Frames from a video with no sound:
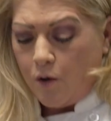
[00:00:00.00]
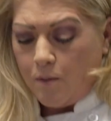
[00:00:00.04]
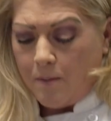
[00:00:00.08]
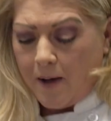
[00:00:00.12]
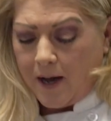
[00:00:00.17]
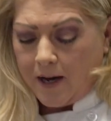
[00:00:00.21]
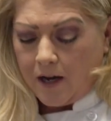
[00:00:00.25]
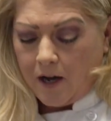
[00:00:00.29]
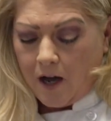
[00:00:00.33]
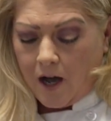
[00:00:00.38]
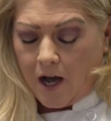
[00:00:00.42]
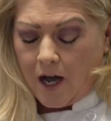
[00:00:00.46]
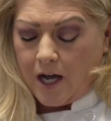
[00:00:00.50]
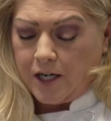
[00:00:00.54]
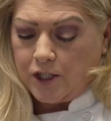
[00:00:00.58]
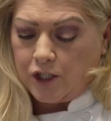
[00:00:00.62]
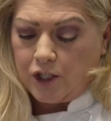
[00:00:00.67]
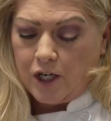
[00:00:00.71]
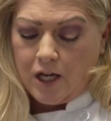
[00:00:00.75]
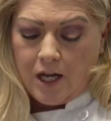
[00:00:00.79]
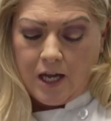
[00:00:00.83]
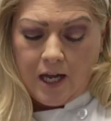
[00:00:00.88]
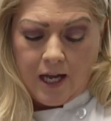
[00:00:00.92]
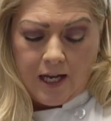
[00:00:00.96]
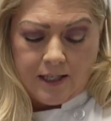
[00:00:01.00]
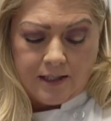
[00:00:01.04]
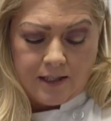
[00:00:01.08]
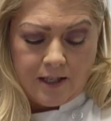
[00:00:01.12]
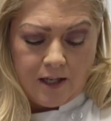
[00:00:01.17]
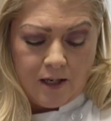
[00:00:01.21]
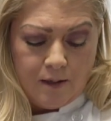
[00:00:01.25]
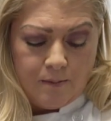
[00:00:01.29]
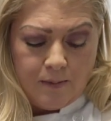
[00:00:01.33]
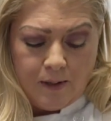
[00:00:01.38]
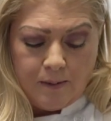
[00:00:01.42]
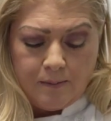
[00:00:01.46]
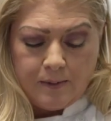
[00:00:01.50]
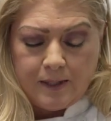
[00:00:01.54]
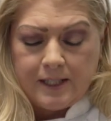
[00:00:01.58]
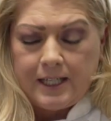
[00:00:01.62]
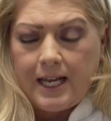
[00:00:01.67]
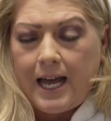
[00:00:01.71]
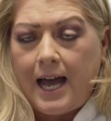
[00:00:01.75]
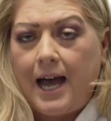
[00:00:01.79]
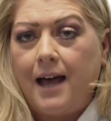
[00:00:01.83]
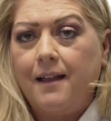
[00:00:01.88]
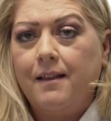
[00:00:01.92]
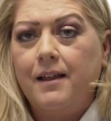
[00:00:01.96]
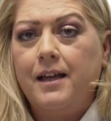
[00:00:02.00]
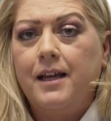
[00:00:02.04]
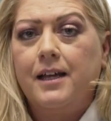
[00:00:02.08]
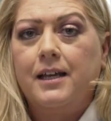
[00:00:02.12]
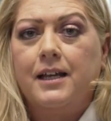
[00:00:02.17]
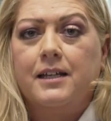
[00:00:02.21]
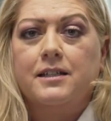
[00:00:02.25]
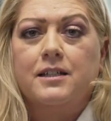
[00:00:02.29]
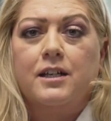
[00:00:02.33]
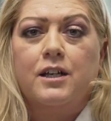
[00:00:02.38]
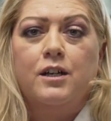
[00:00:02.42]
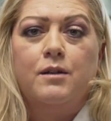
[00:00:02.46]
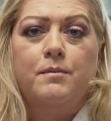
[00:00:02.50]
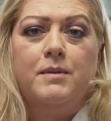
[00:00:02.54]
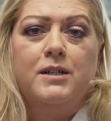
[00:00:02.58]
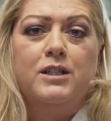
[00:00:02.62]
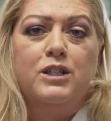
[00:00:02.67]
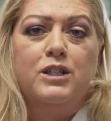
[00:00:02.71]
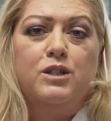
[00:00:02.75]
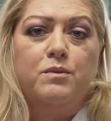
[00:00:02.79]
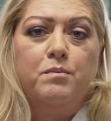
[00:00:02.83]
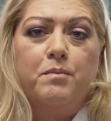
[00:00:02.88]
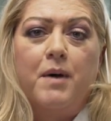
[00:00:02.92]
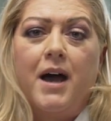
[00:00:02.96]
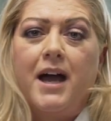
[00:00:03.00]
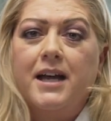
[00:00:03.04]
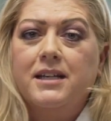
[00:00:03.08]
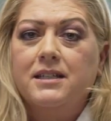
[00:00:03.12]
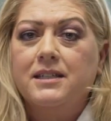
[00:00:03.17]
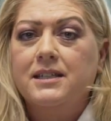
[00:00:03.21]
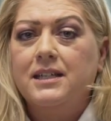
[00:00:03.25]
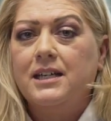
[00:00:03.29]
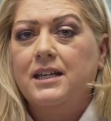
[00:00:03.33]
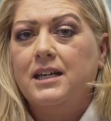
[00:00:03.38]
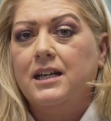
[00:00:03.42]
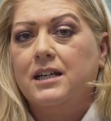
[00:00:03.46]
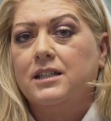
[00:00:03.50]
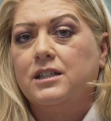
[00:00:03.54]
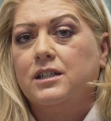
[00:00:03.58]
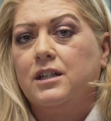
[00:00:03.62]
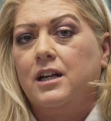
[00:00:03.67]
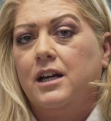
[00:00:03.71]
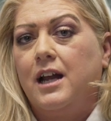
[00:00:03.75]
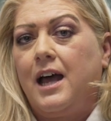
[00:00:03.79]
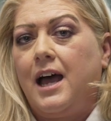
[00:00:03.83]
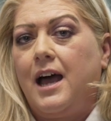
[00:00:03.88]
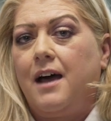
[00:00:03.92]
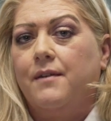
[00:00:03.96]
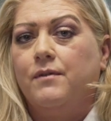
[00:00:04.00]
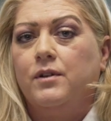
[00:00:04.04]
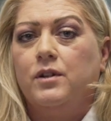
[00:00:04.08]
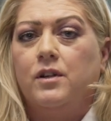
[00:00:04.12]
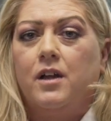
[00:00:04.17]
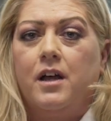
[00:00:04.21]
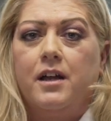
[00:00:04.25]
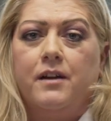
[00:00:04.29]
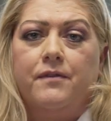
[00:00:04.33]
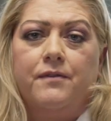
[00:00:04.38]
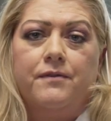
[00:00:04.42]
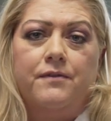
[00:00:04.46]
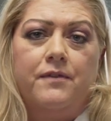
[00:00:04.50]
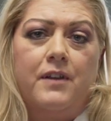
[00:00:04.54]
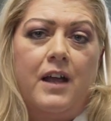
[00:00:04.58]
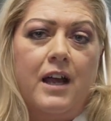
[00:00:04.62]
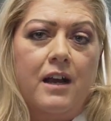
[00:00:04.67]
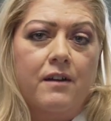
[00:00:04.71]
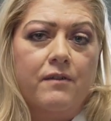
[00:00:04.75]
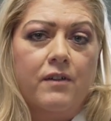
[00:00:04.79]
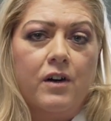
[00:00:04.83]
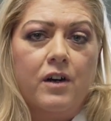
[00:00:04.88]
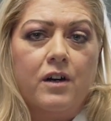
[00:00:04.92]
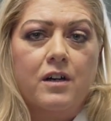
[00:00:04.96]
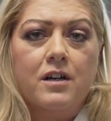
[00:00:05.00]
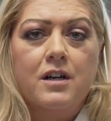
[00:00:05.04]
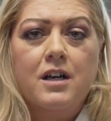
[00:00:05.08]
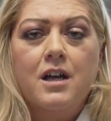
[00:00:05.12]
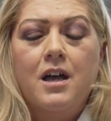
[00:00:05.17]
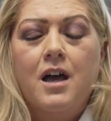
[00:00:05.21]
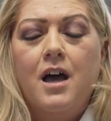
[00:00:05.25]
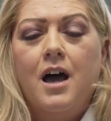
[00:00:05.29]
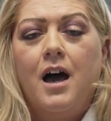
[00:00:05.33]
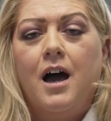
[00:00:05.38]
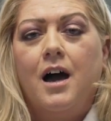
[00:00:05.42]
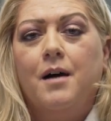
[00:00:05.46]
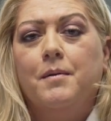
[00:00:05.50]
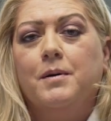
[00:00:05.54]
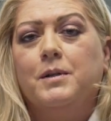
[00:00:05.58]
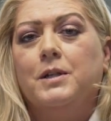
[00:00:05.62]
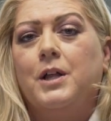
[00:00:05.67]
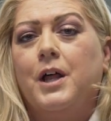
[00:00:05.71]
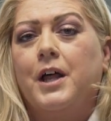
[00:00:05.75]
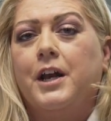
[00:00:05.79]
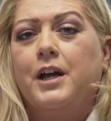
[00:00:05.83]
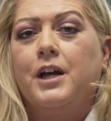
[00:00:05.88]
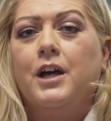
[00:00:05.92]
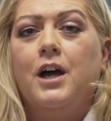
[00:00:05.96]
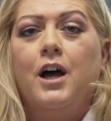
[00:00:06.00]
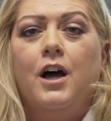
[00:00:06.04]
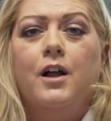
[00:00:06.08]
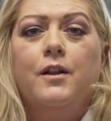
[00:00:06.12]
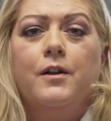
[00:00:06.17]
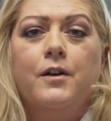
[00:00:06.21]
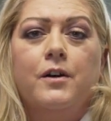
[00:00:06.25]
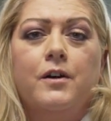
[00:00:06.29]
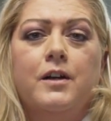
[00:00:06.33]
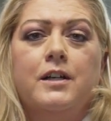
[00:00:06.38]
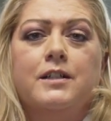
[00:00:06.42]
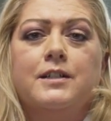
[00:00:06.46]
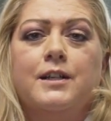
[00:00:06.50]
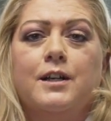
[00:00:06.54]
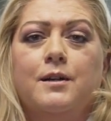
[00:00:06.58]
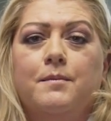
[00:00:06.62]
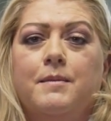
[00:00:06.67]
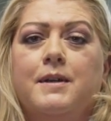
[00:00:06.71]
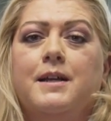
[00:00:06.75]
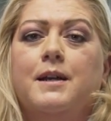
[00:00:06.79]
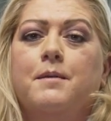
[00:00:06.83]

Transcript: my gosh, it's gonna be metallic, it's gonna be spicy, it's gonna have a lot of flavor, a lot of color. It's gonna be an